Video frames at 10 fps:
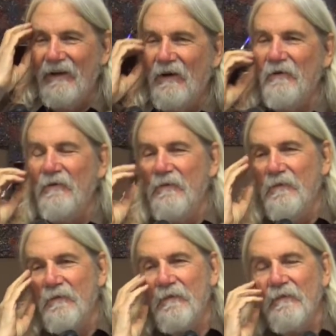you know.
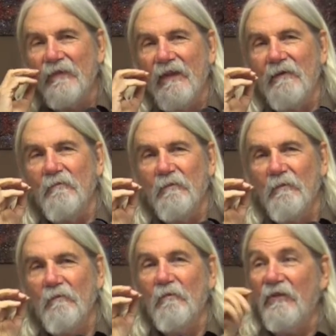
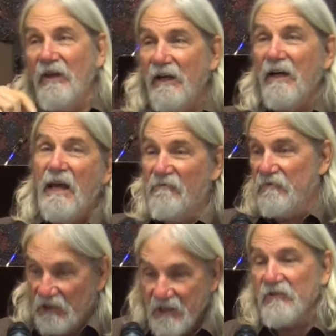But they didn't have
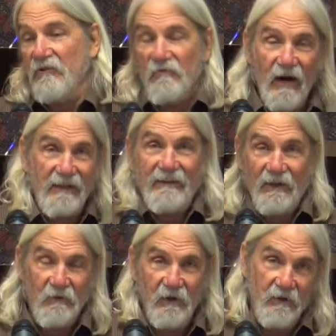Jesus right
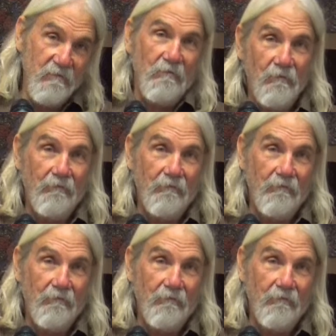there with them.